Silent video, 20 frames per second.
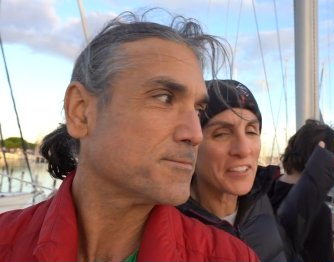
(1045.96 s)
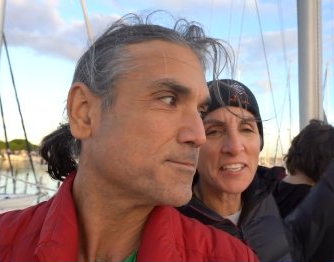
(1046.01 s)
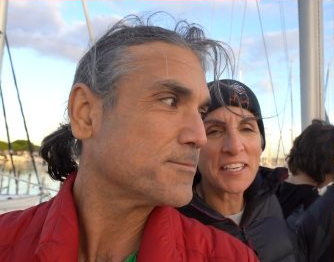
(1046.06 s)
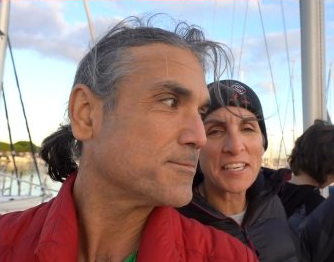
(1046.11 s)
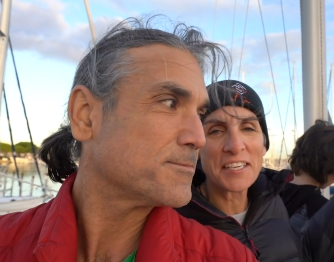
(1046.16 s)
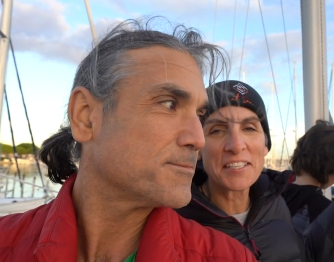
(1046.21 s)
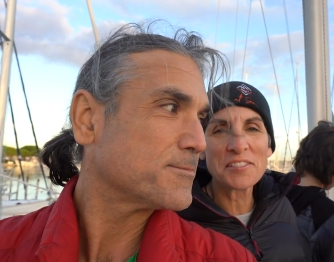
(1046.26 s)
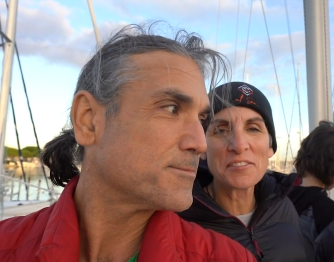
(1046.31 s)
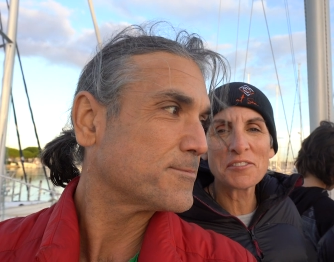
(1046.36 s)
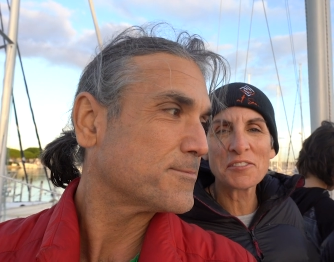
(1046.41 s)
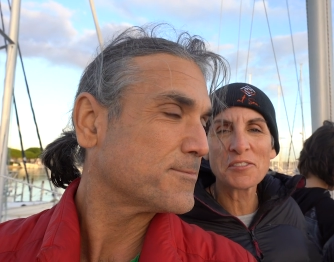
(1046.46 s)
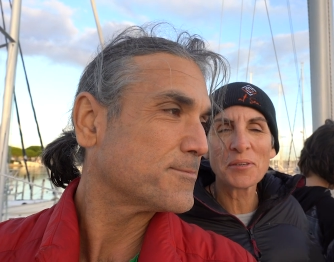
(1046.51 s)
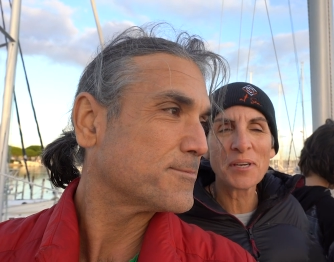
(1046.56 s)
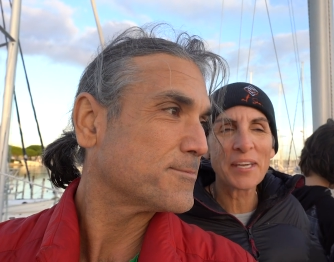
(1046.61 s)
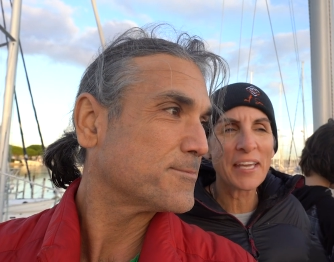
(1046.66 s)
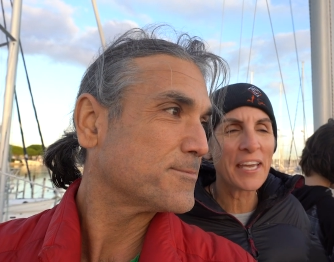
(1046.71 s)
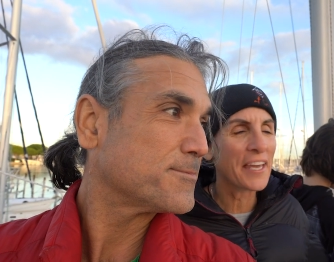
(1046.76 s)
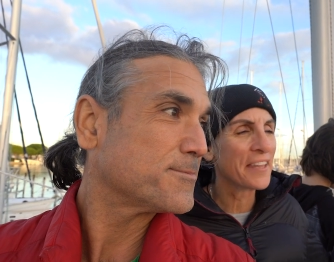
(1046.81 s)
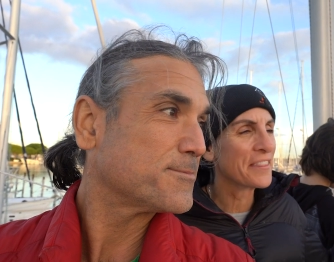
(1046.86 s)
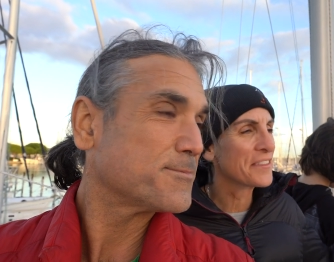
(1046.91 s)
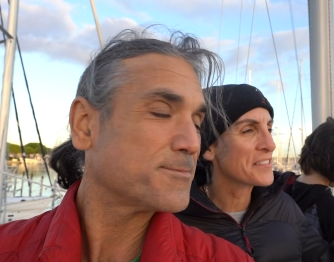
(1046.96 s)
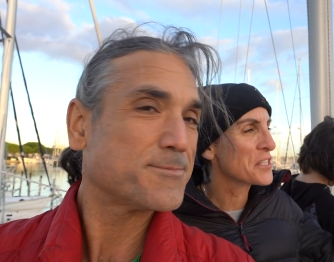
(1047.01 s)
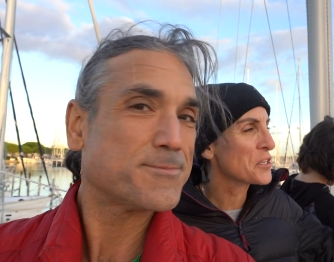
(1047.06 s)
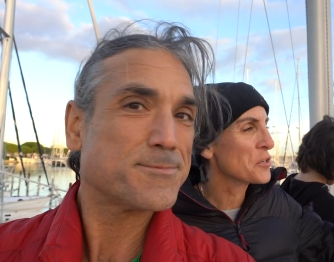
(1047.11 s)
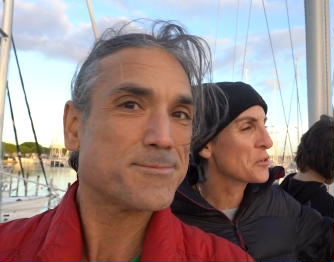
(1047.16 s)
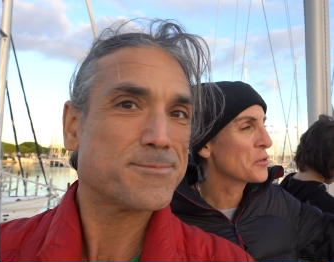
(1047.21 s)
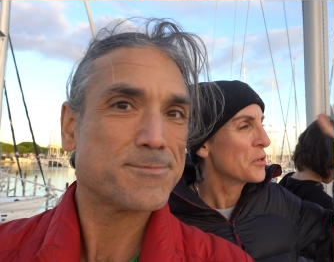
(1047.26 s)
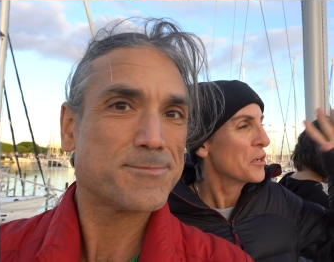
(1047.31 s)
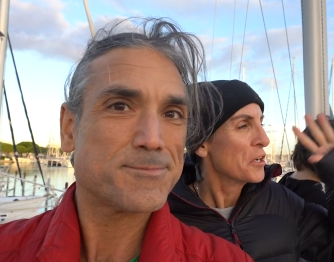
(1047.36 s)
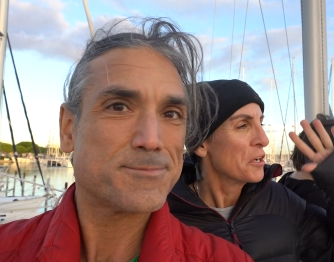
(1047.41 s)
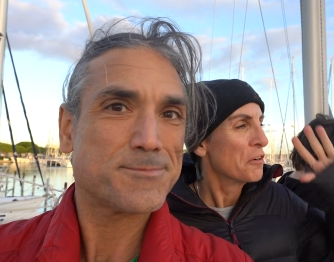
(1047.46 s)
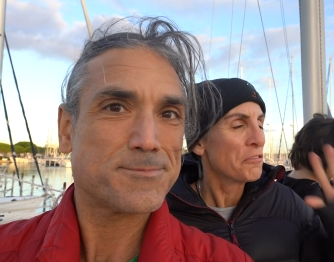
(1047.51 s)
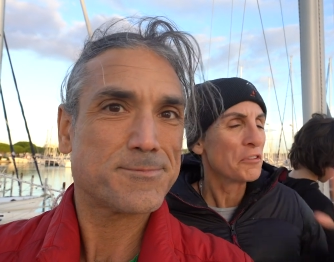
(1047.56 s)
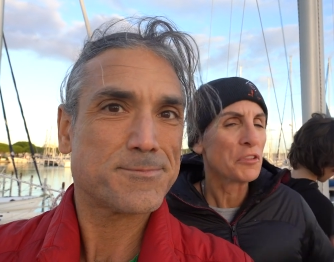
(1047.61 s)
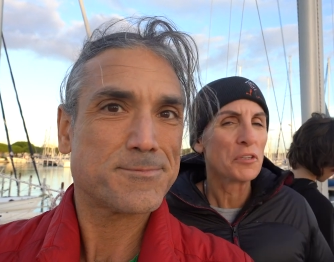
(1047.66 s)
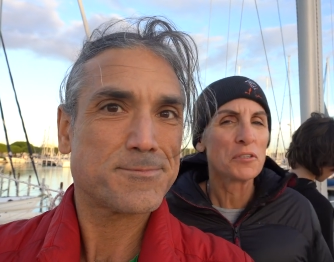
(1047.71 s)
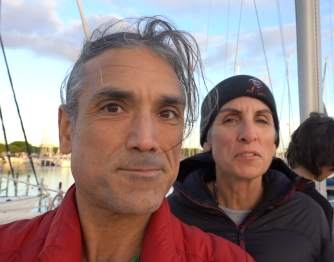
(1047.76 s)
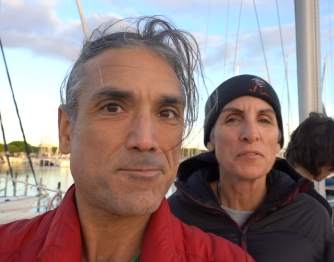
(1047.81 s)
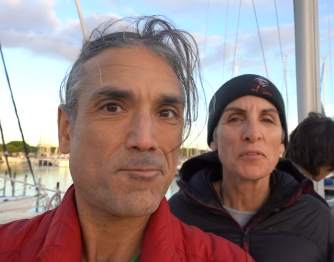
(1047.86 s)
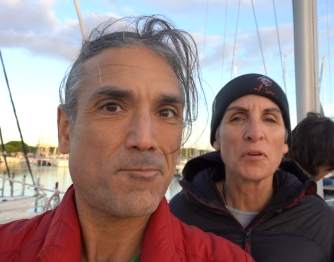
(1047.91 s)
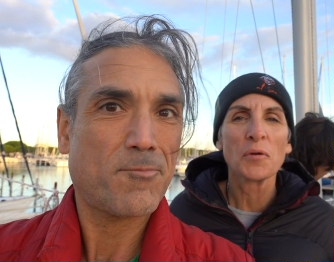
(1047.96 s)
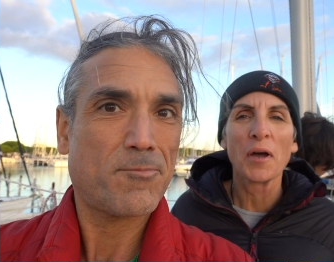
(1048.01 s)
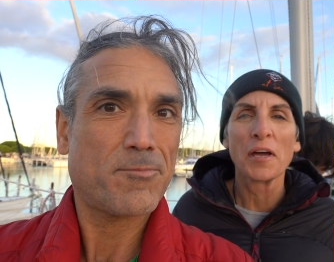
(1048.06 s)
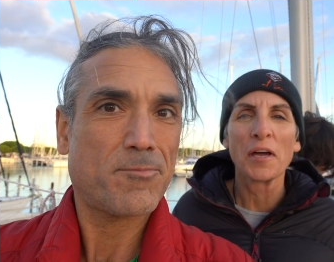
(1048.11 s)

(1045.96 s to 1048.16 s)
Speaker 1: the kids are doing it. And so for those of you